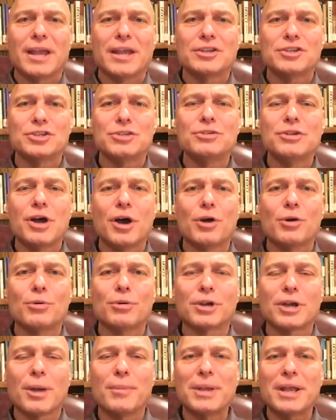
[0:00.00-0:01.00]
As you
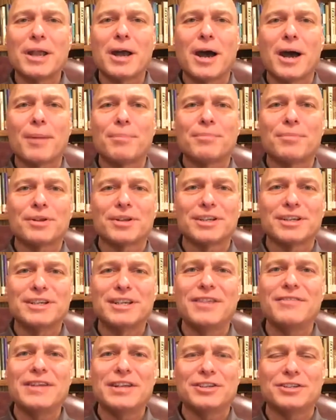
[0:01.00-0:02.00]
know, coming up,
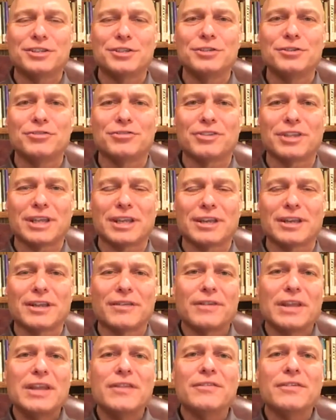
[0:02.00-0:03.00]
Giving Tuesday,
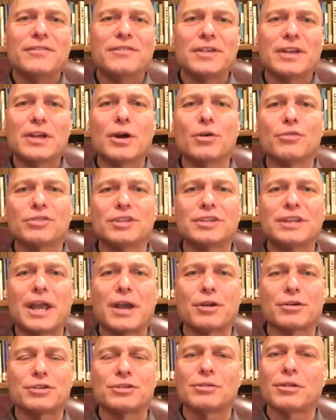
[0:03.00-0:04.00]
and even if it goes a
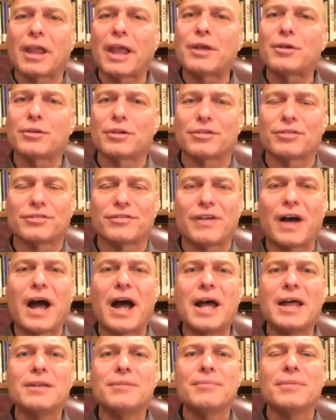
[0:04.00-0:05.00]
day or two later, it's
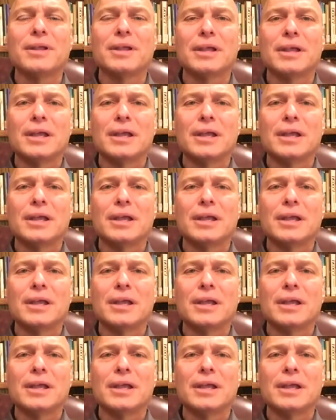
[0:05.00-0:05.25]
fine.